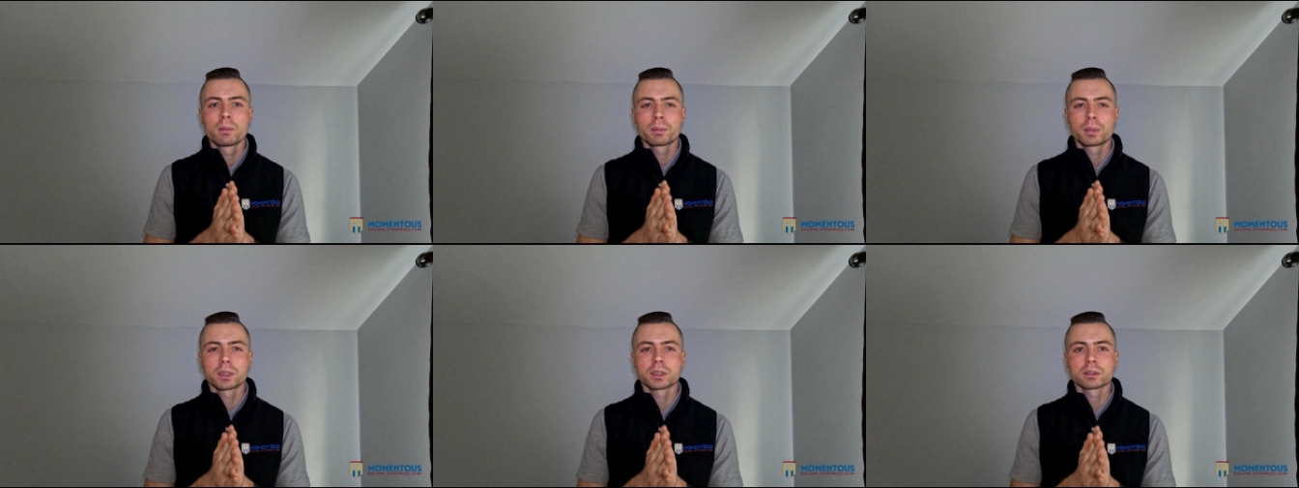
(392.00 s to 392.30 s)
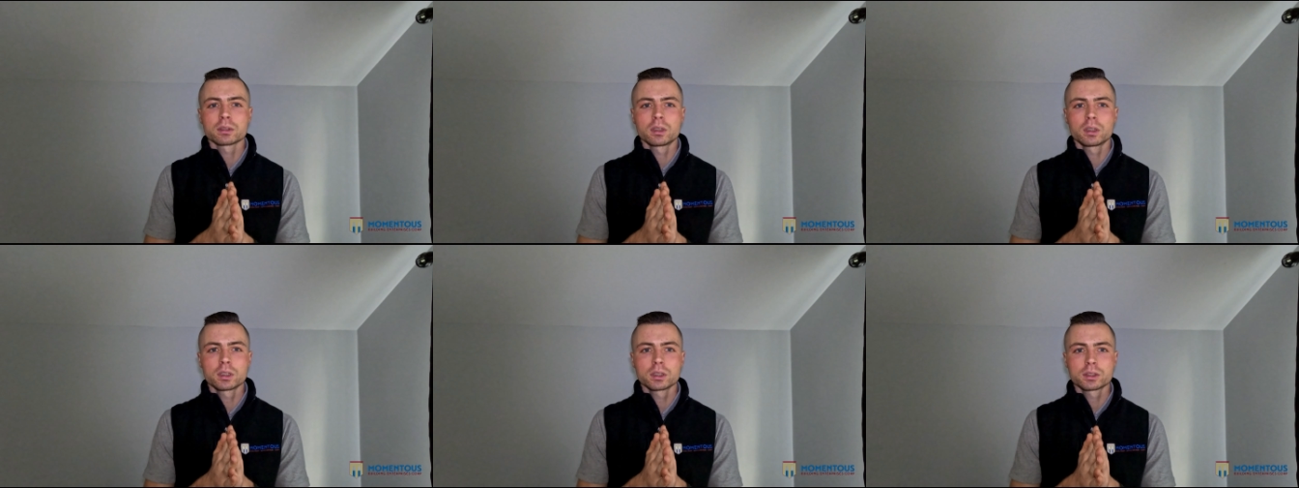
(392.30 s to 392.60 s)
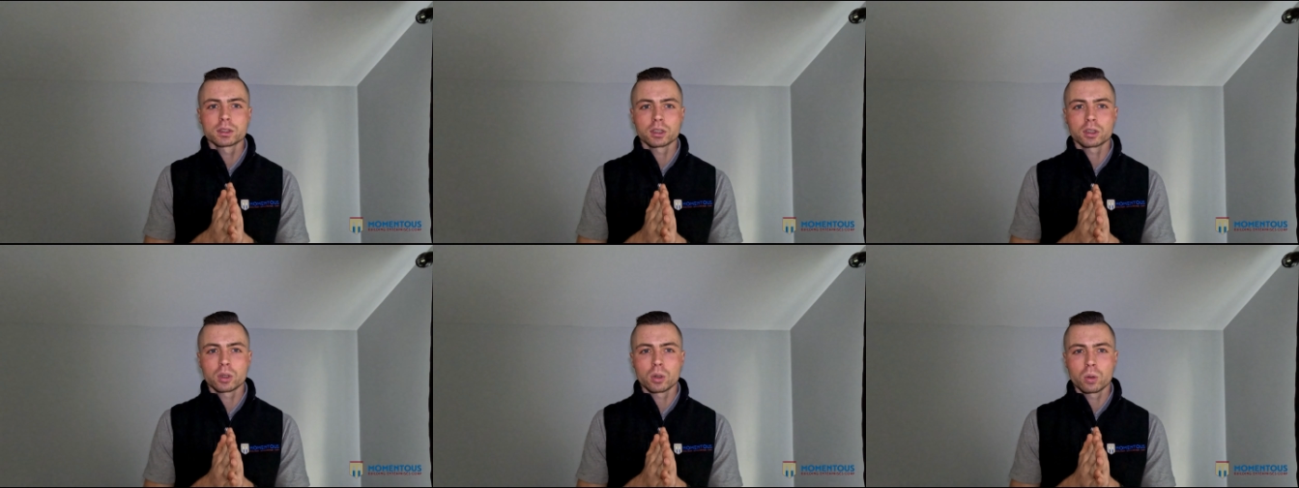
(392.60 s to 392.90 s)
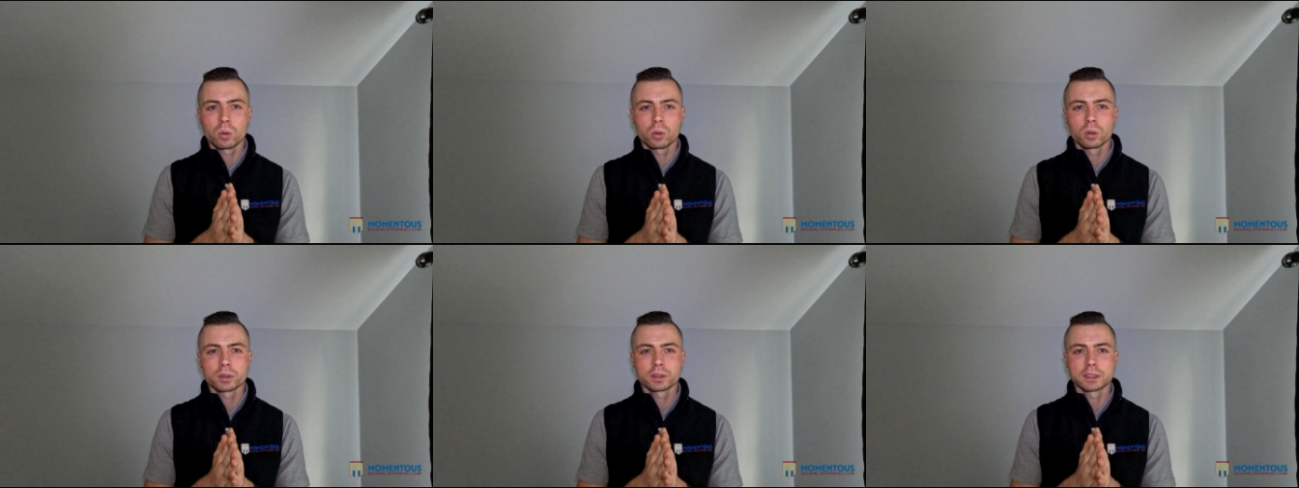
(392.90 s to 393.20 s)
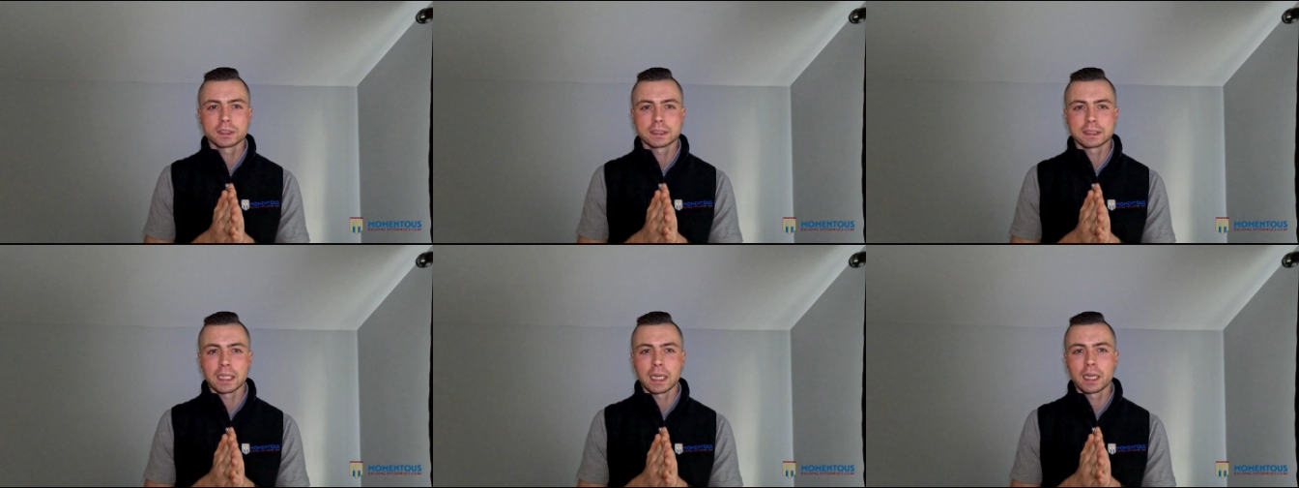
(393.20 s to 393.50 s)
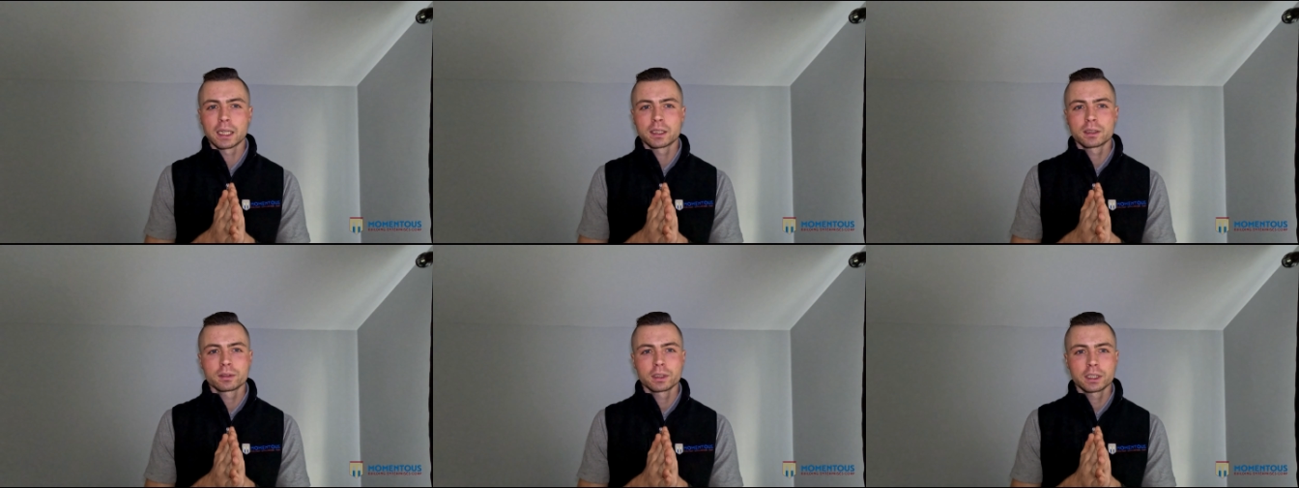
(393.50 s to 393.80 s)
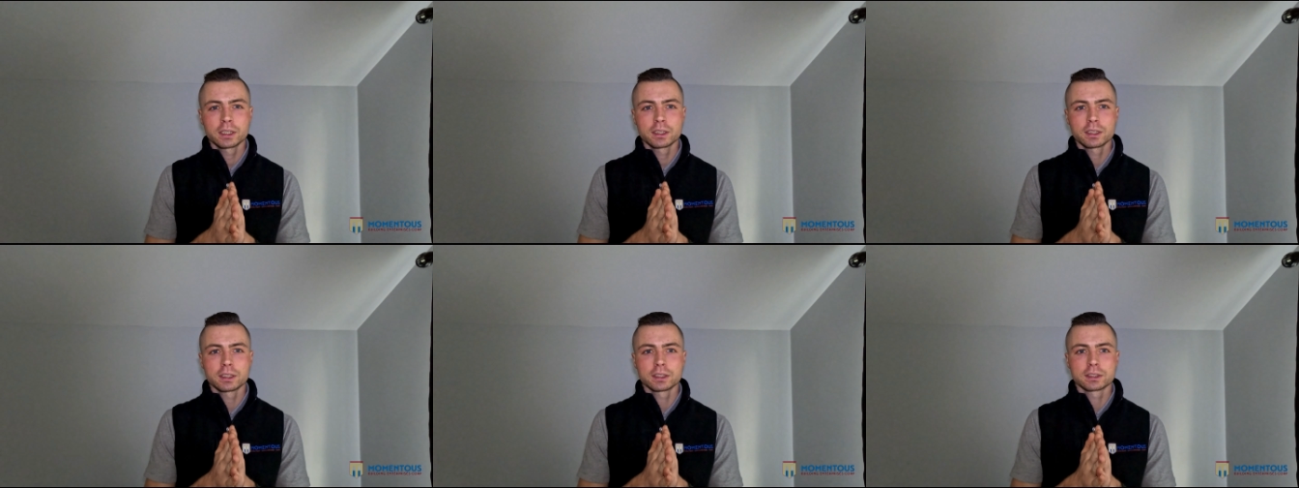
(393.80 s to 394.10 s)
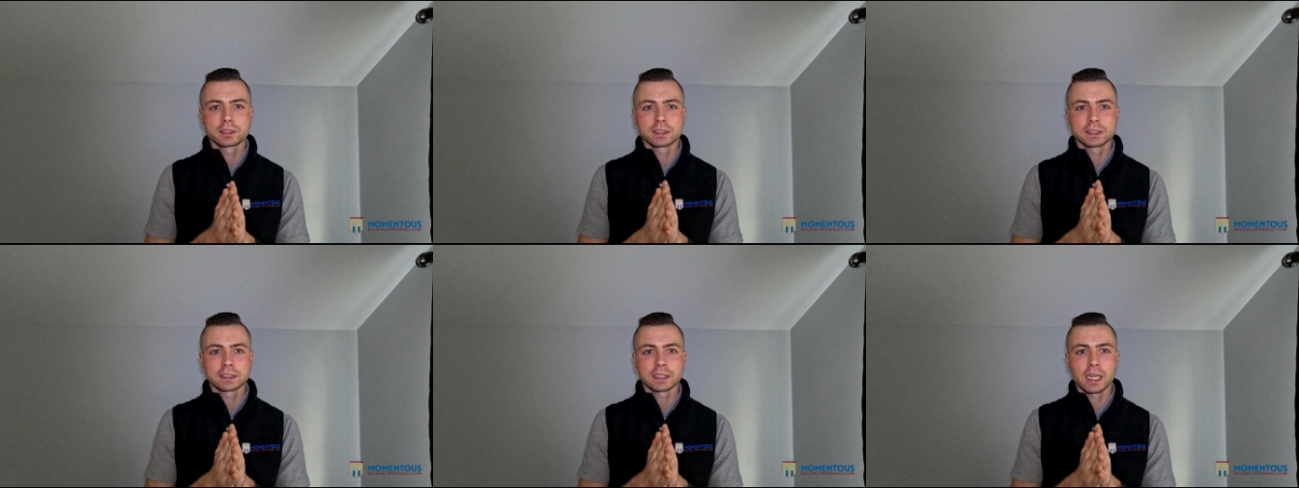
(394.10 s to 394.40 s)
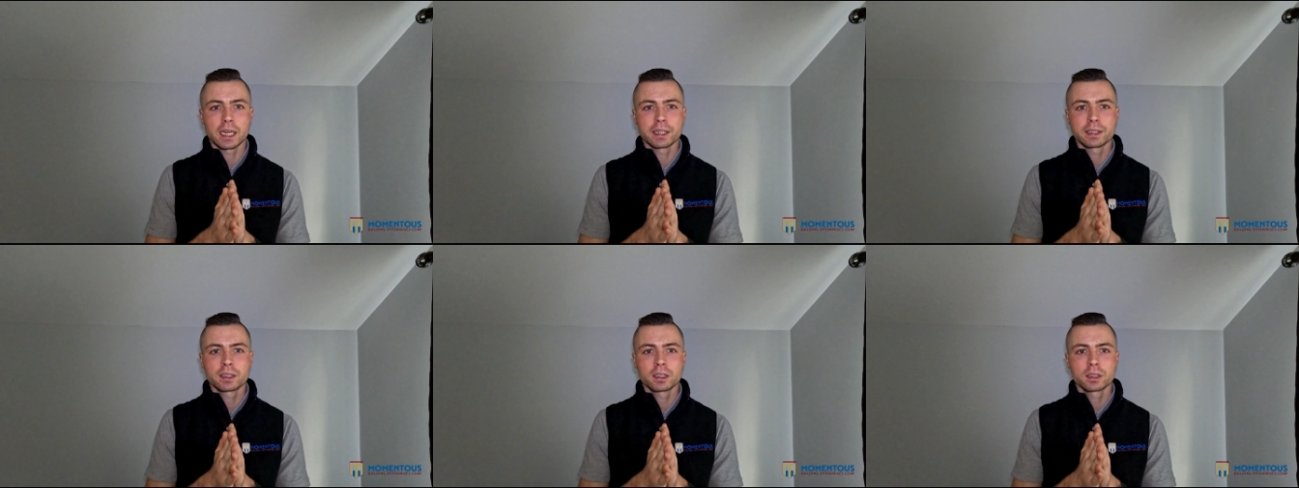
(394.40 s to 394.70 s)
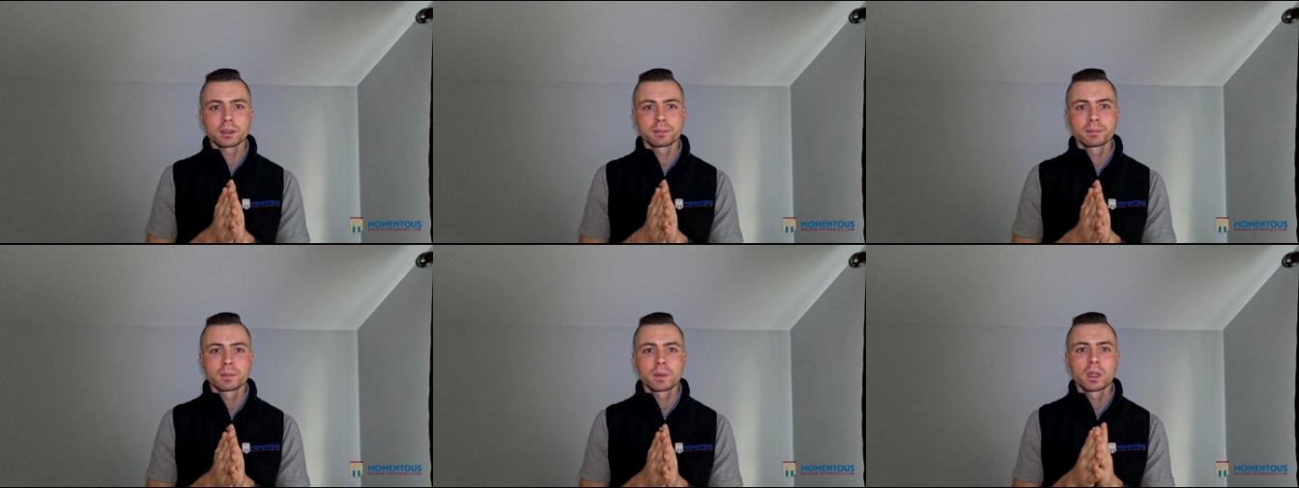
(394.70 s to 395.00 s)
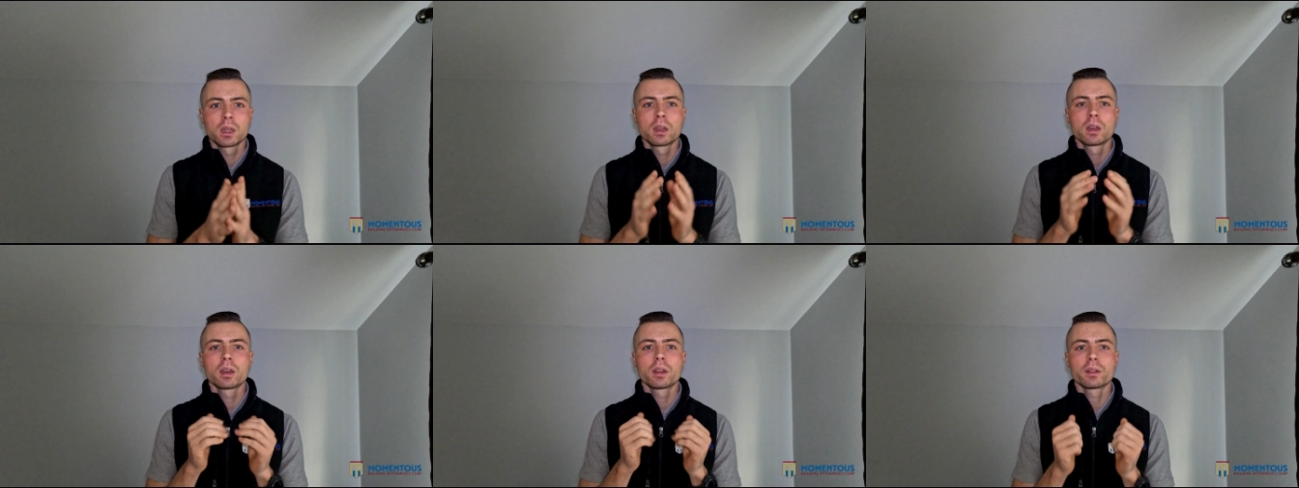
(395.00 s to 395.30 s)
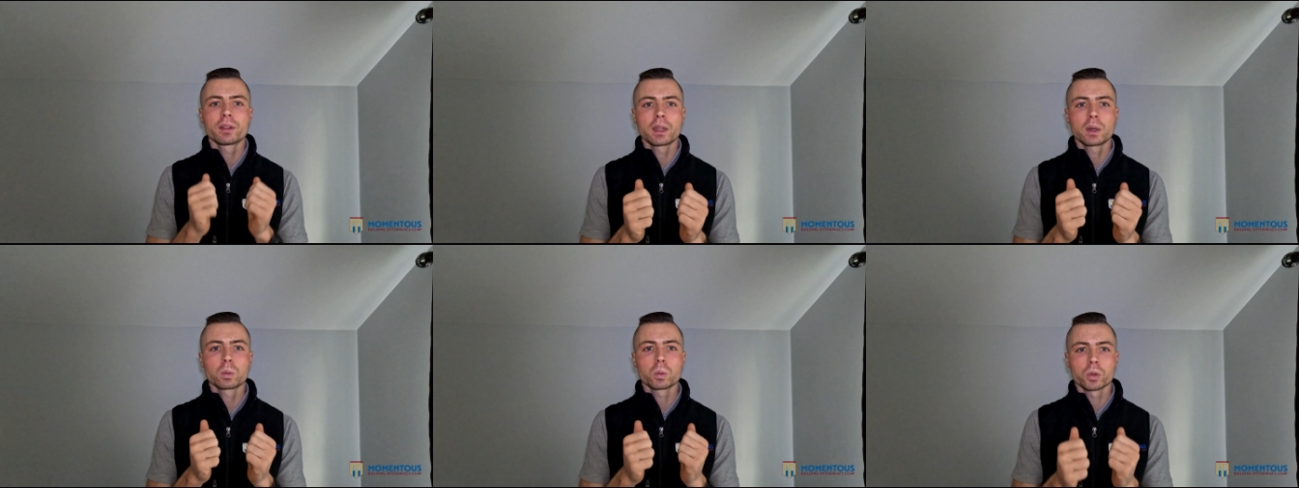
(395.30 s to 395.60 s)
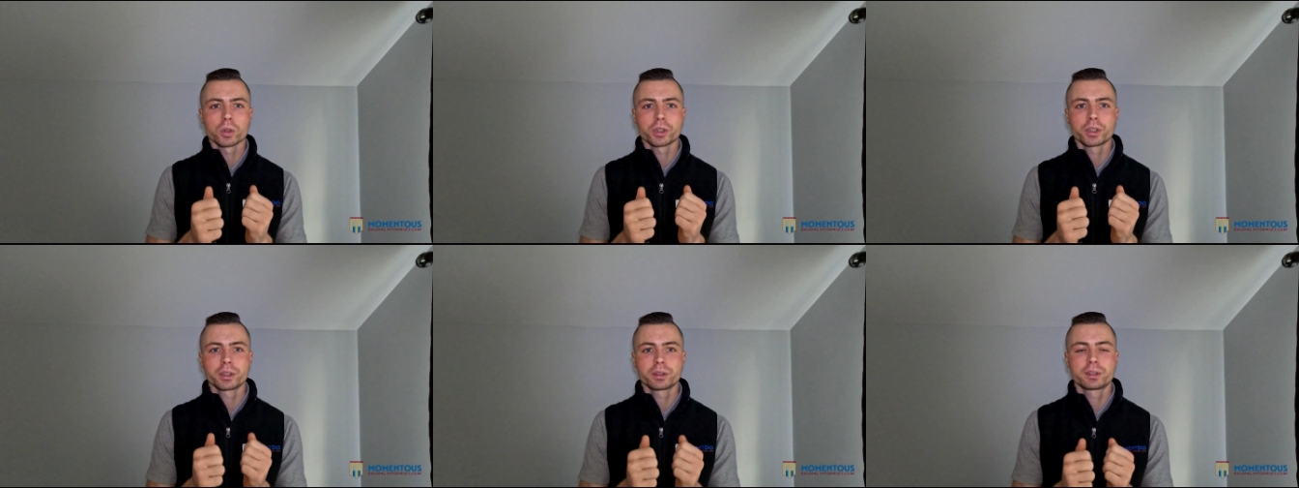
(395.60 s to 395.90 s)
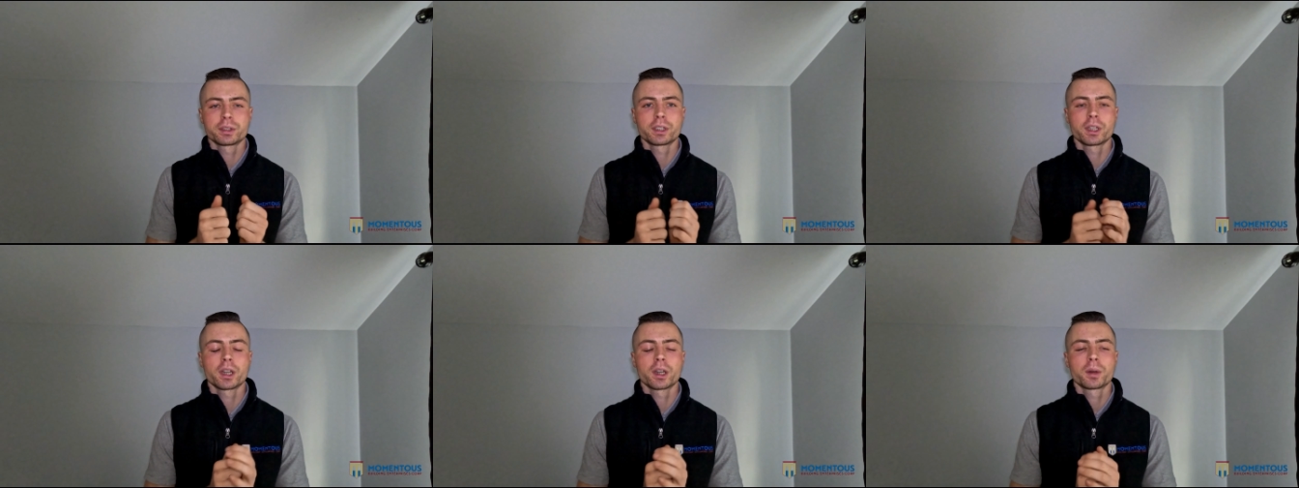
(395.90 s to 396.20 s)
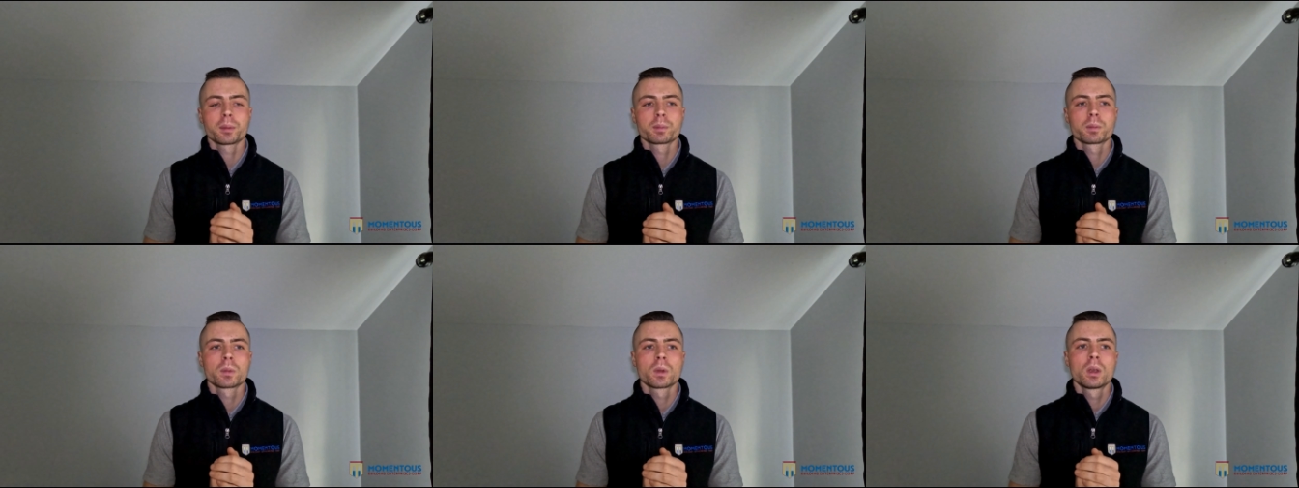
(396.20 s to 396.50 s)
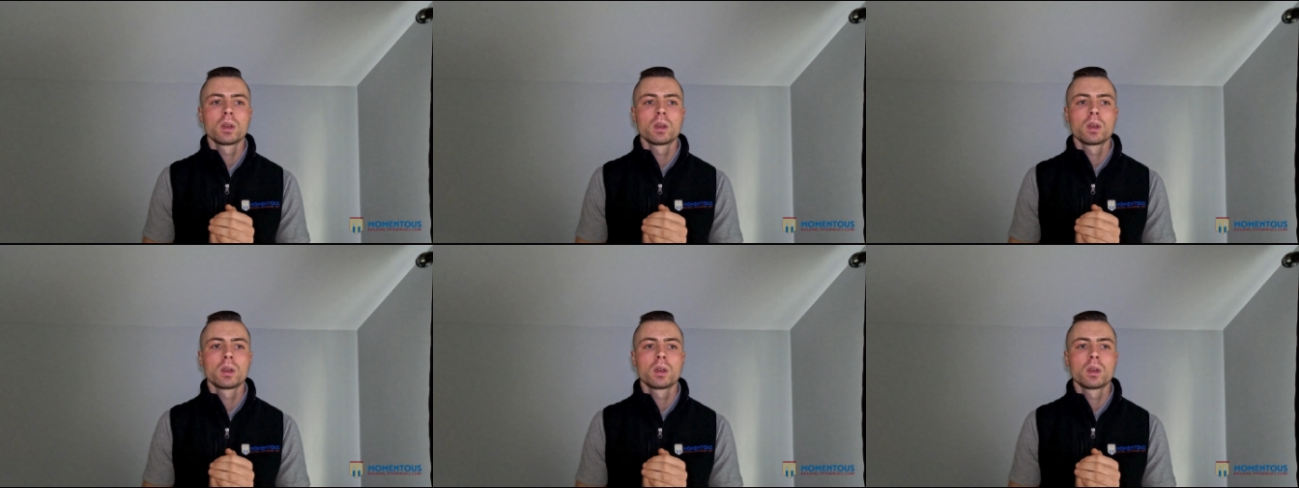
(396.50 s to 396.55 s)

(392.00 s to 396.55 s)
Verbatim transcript: But as long as the core design of it is decided on, then we're good to go.